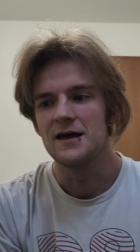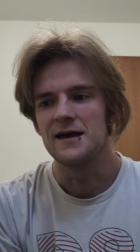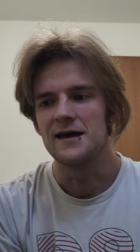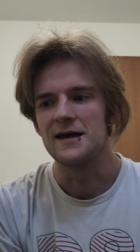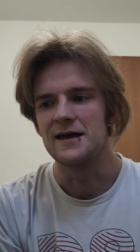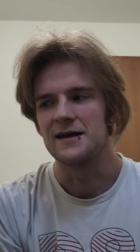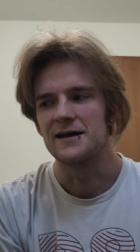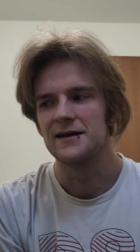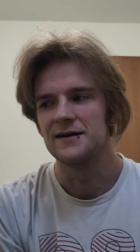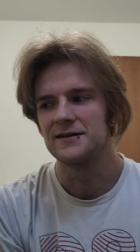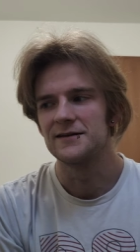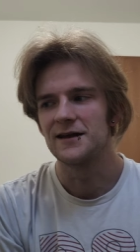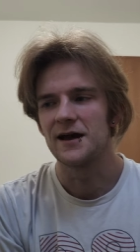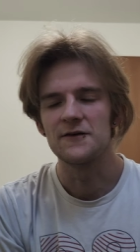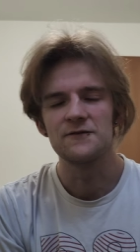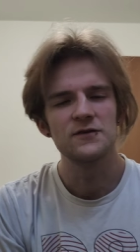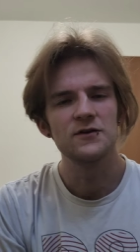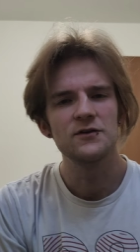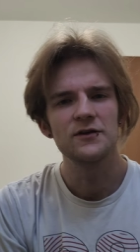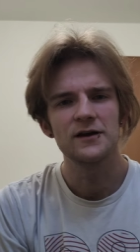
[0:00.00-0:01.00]
And I
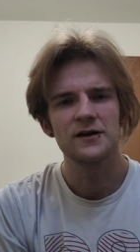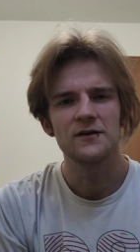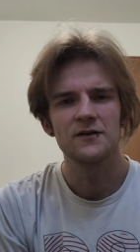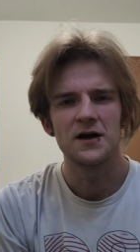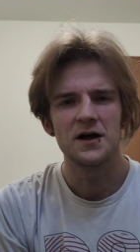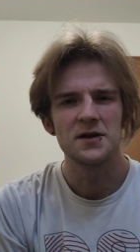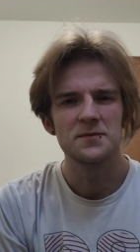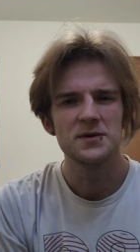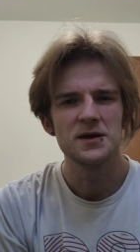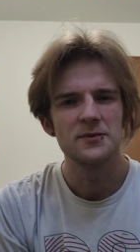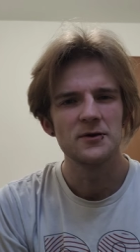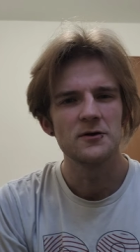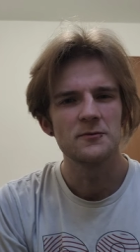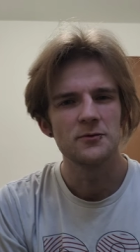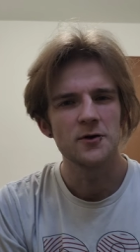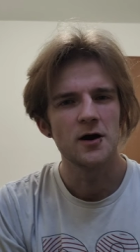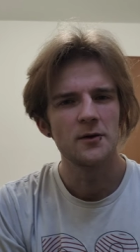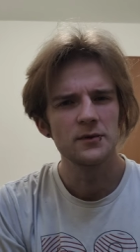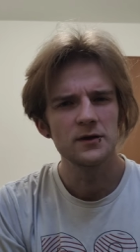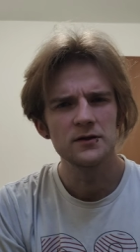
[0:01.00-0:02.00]
feel like a lot of people are
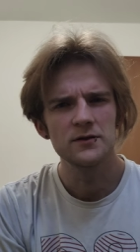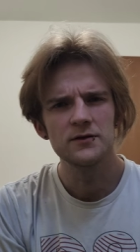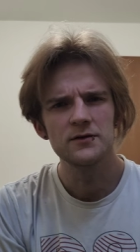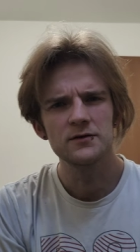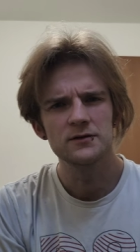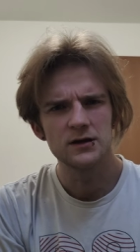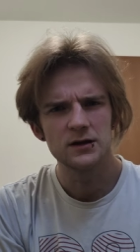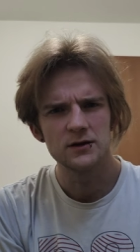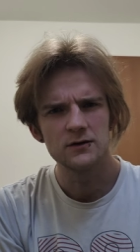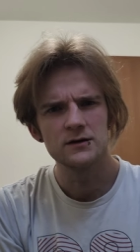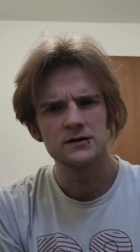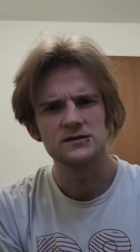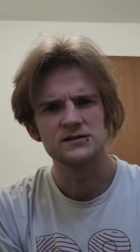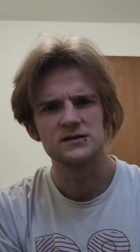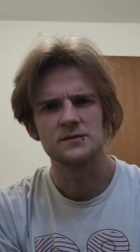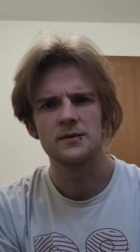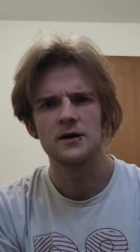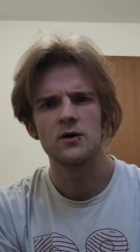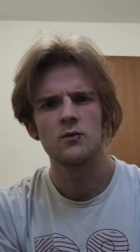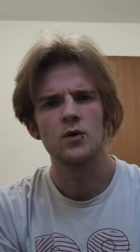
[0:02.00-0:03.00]
probably a little curious
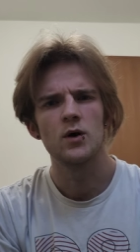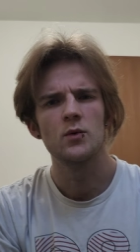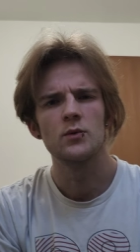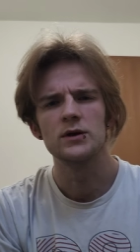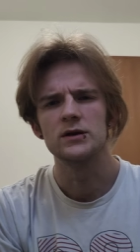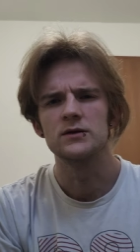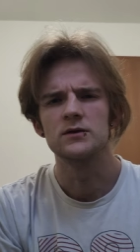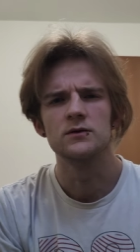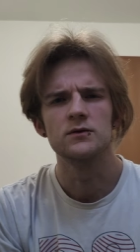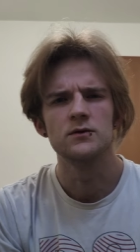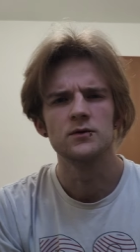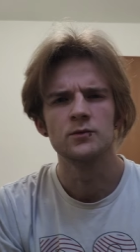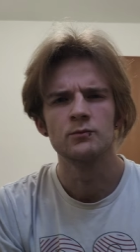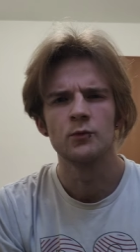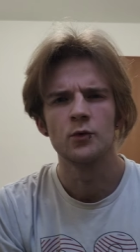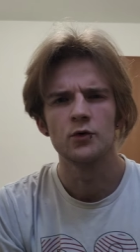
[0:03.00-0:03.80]
about what we do